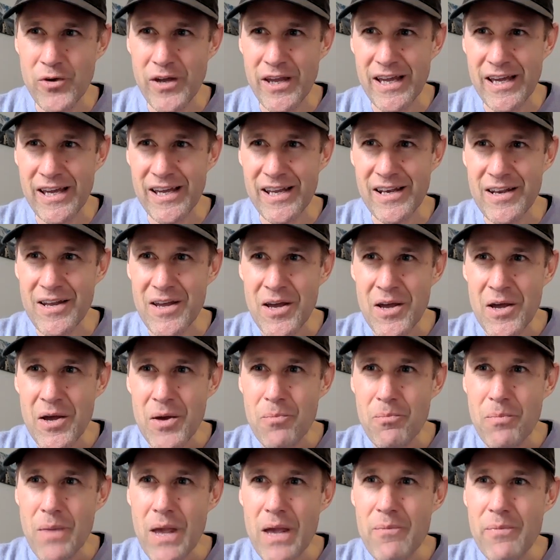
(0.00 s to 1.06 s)
can
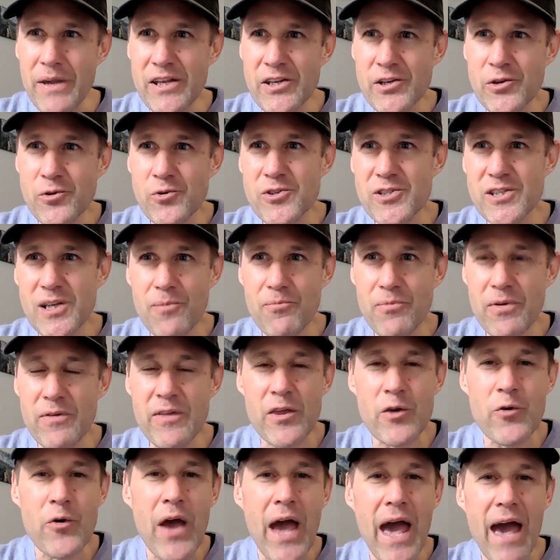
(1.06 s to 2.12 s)
maybe do something
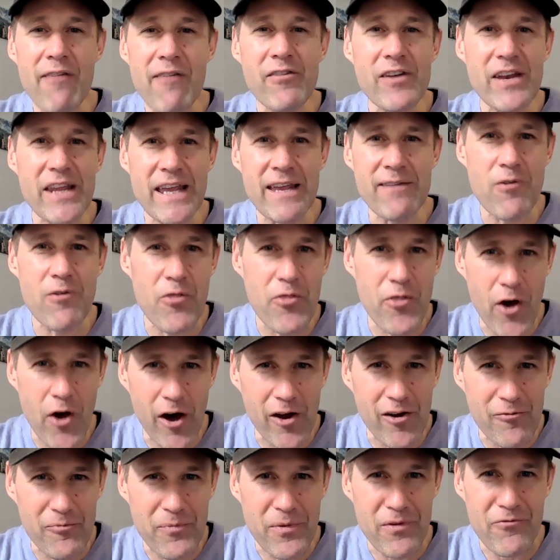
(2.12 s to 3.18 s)
that you haven't even
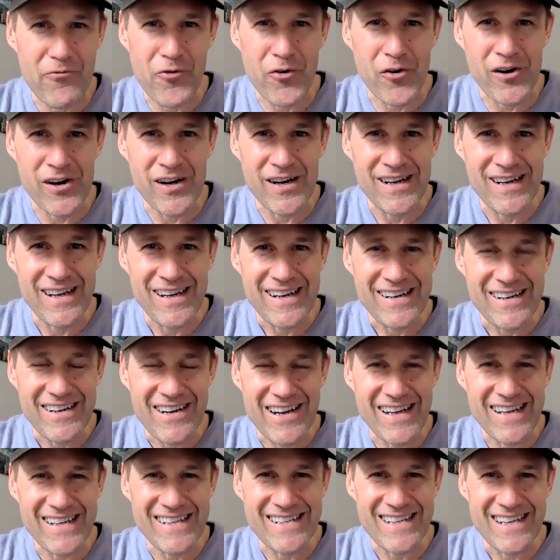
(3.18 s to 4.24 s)
thought of before,
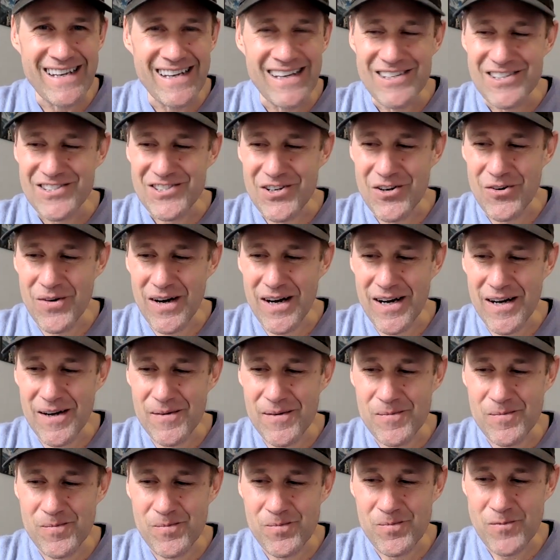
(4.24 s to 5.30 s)
right?
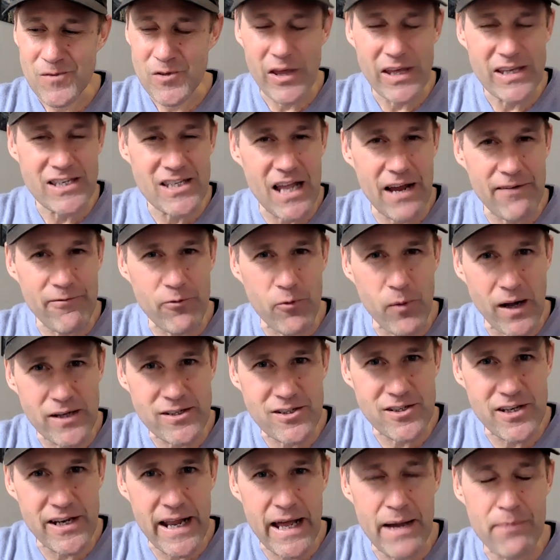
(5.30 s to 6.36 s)
So thanks a lot for
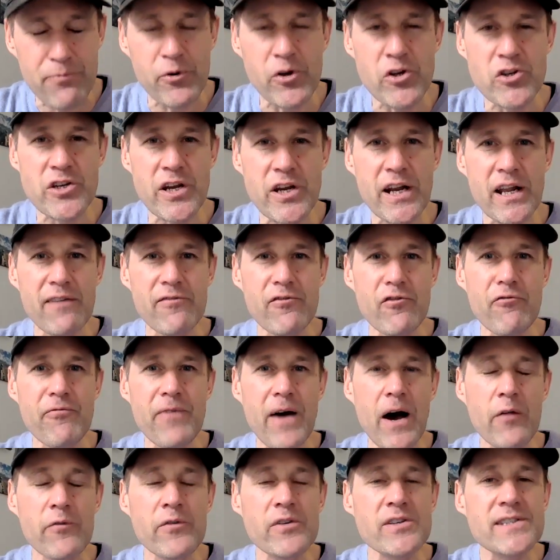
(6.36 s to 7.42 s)
watching today. I appreciate it. If you
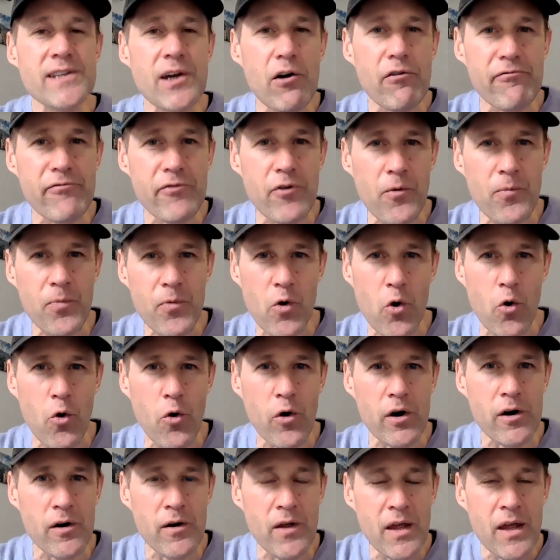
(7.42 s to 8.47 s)
found this helpful,
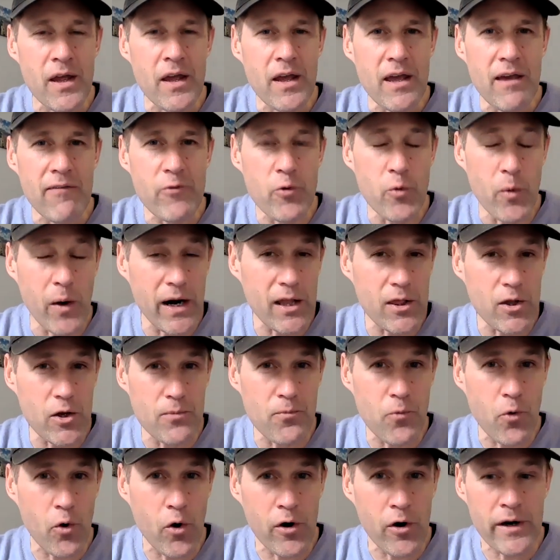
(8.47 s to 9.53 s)
or if you want to learn
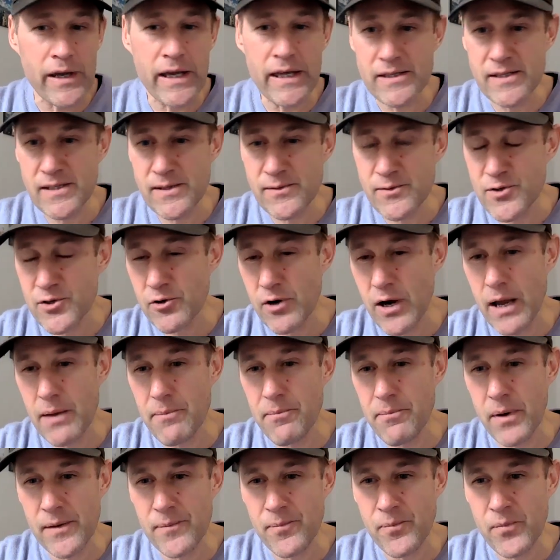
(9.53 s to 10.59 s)
more, hit the subscribe
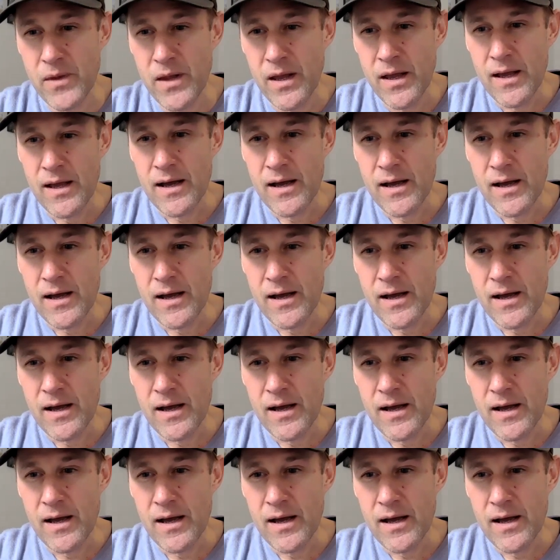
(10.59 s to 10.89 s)
button.